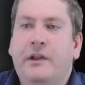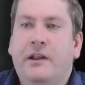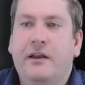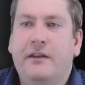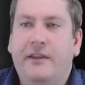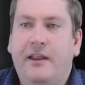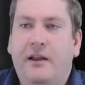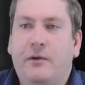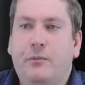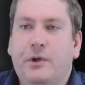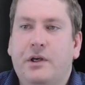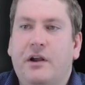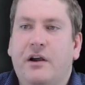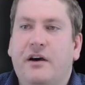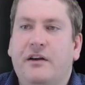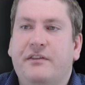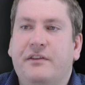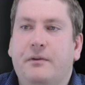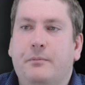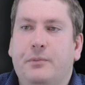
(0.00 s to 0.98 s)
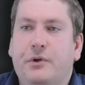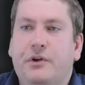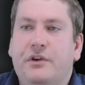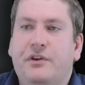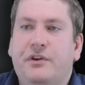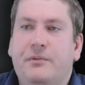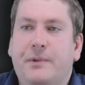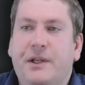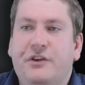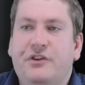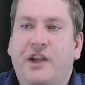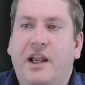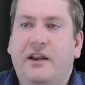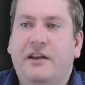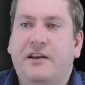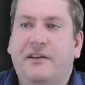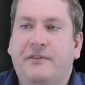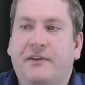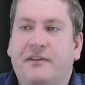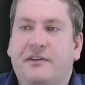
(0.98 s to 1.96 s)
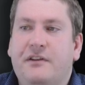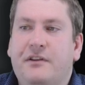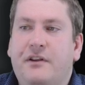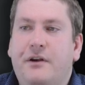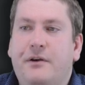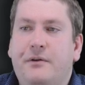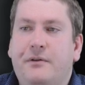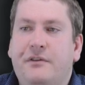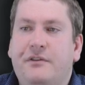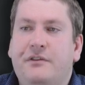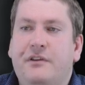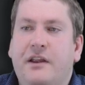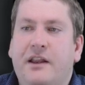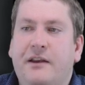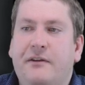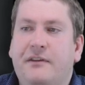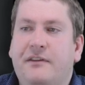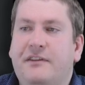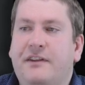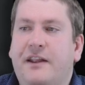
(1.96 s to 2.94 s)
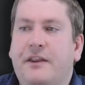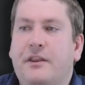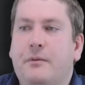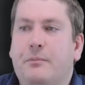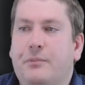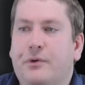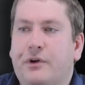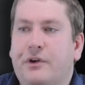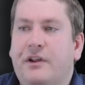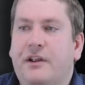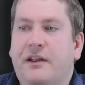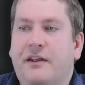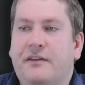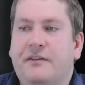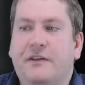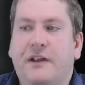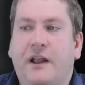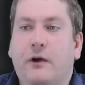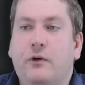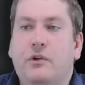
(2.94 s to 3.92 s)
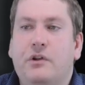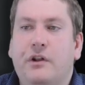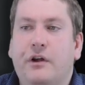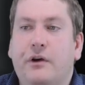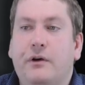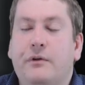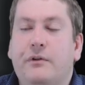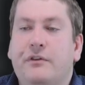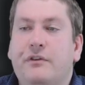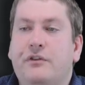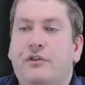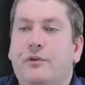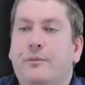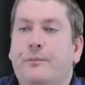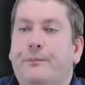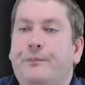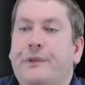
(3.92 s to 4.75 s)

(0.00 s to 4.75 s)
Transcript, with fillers: and that would cause the book to be checked if it's closed, and it would say the book is now closed.